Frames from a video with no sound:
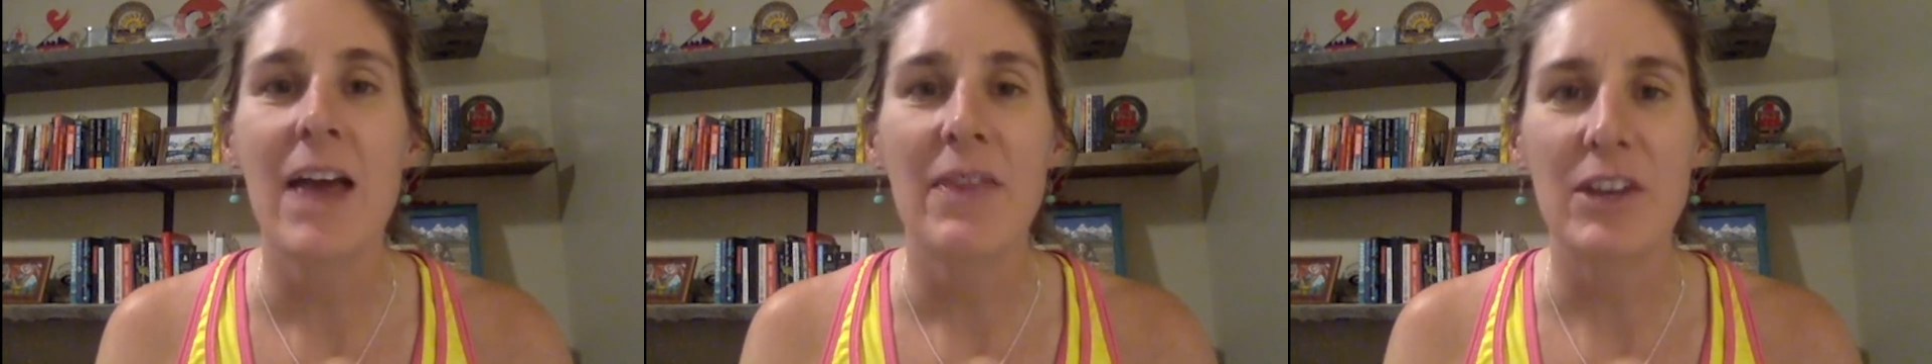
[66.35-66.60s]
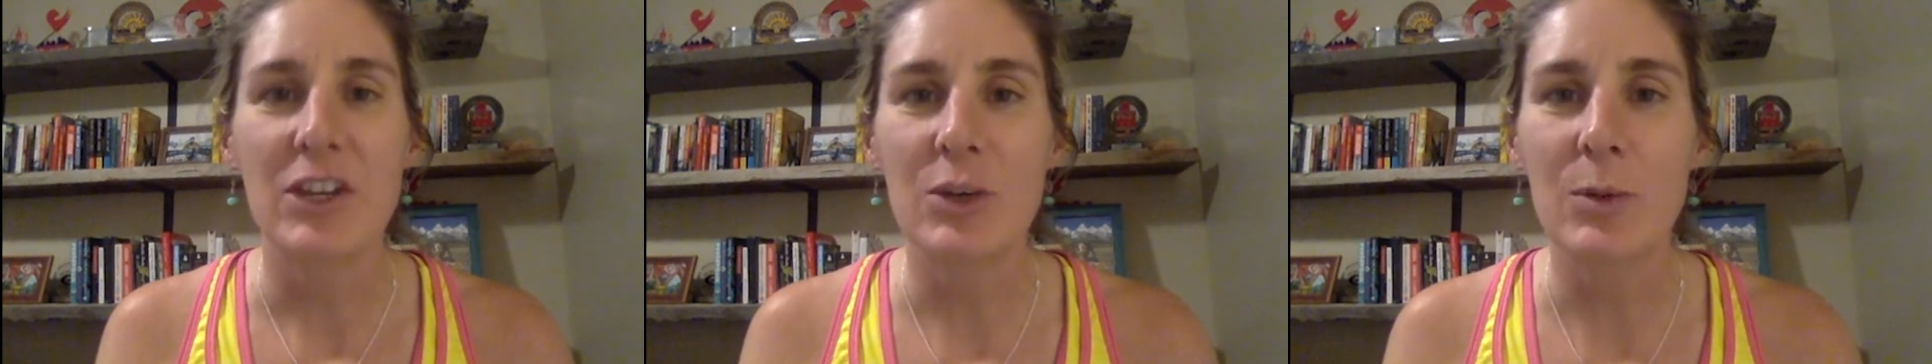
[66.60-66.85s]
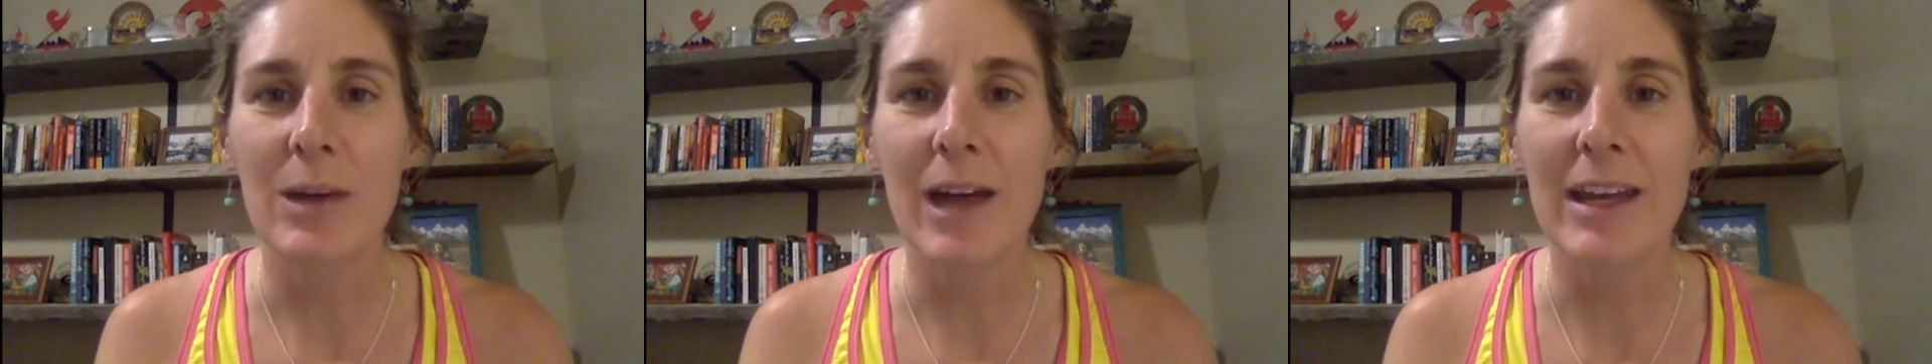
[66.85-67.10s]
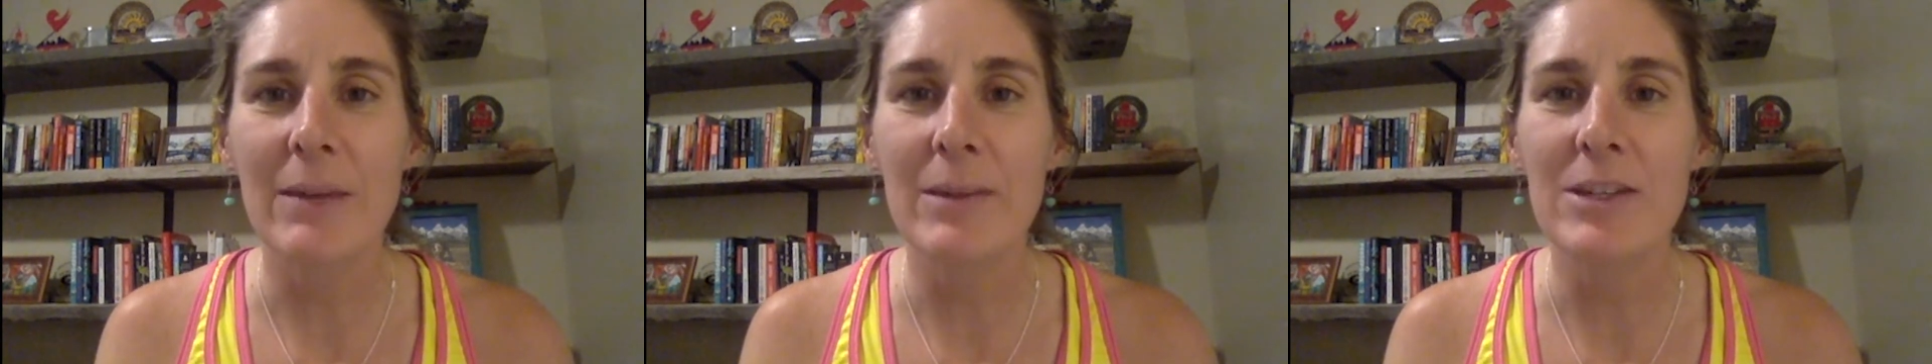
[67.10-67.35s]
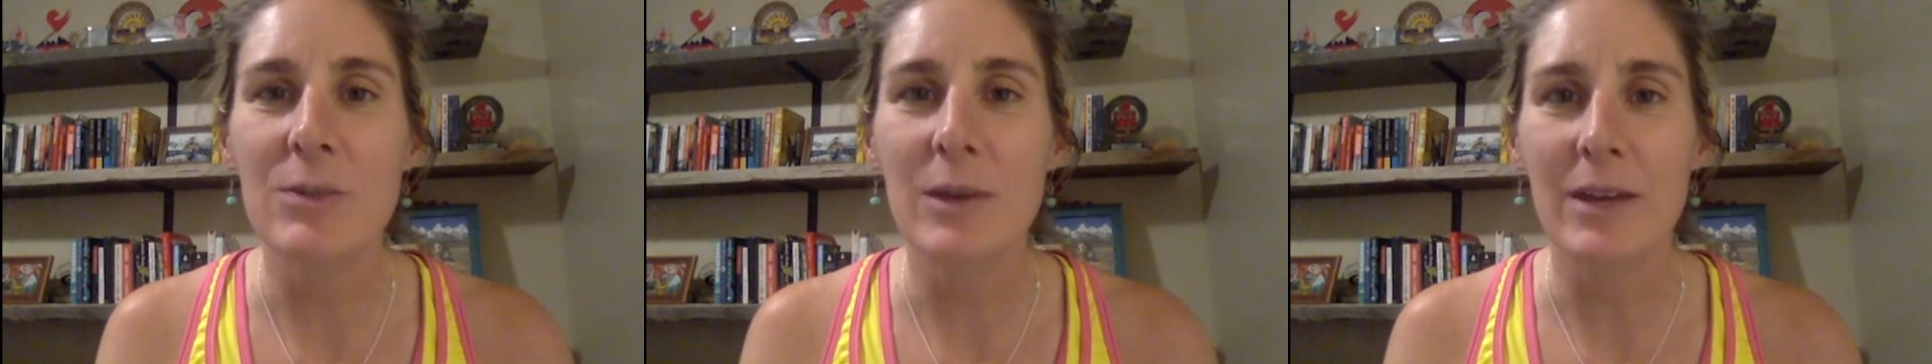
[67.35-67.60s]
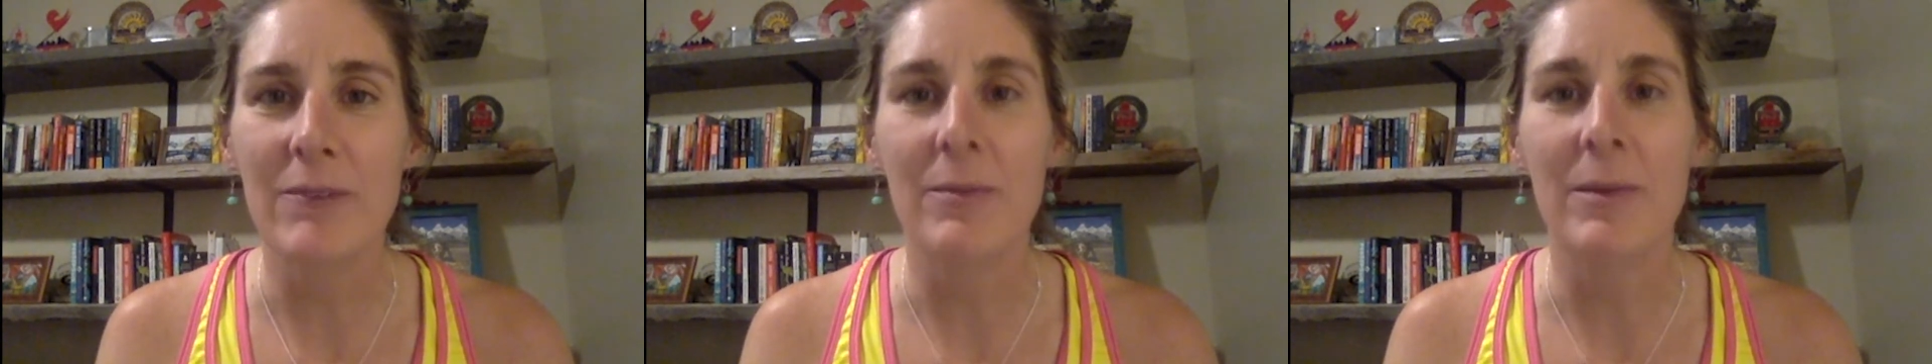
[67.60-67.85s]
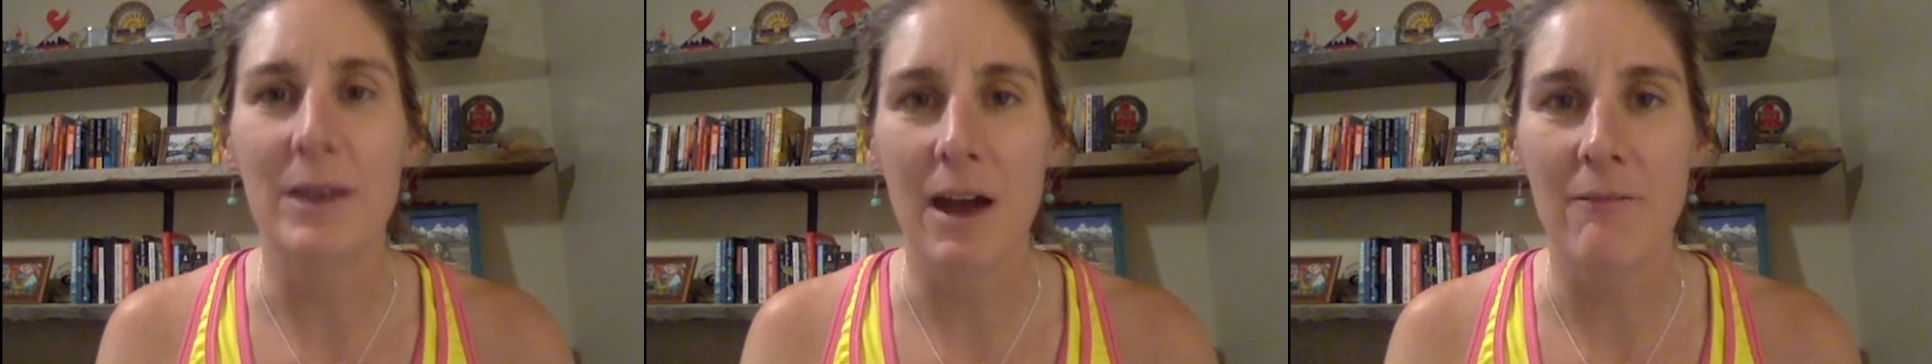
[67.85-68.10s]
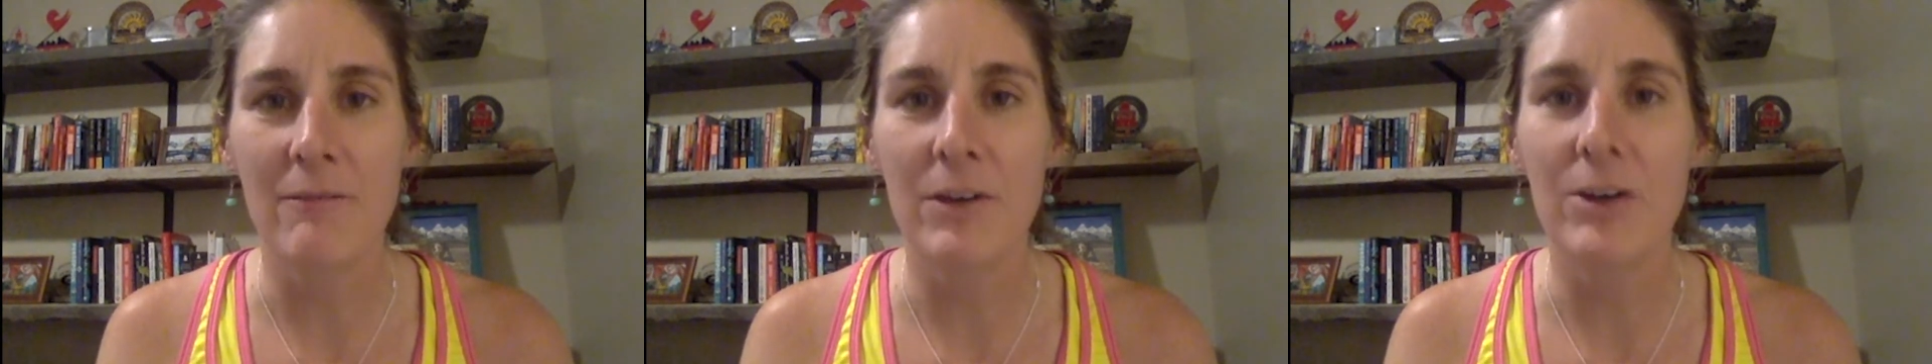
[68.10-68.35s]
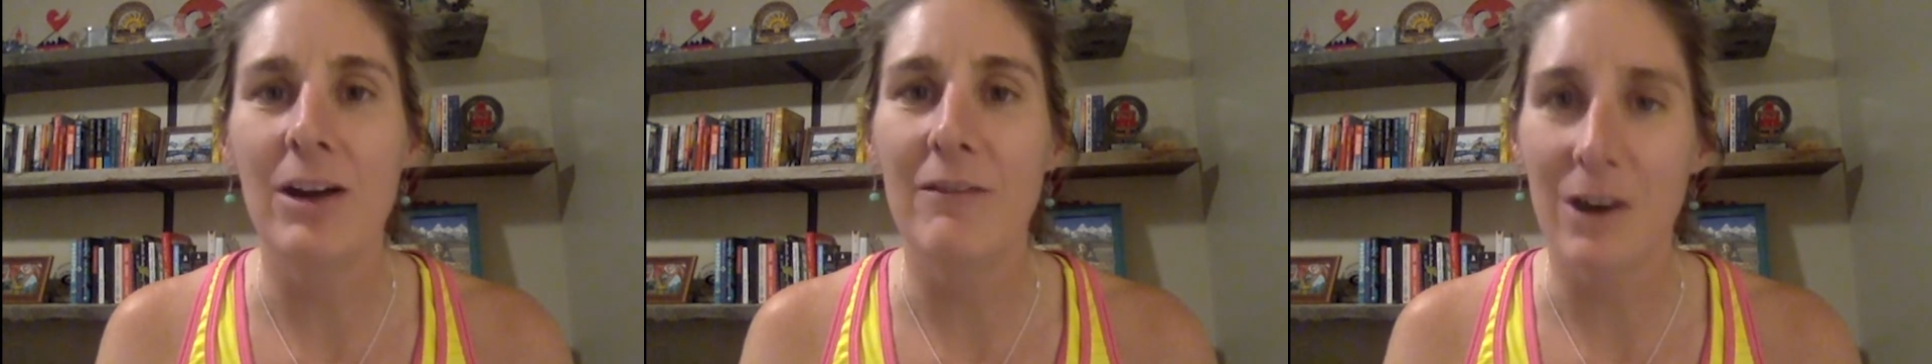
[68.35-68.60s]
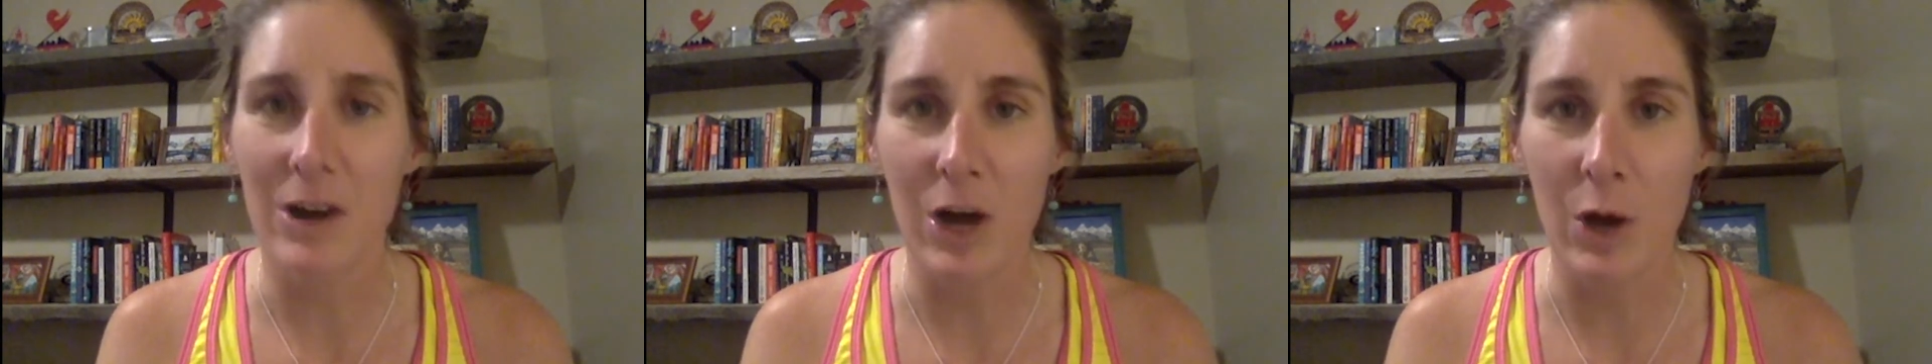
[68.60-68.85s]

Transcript: that you and I can be doing from the comfort of our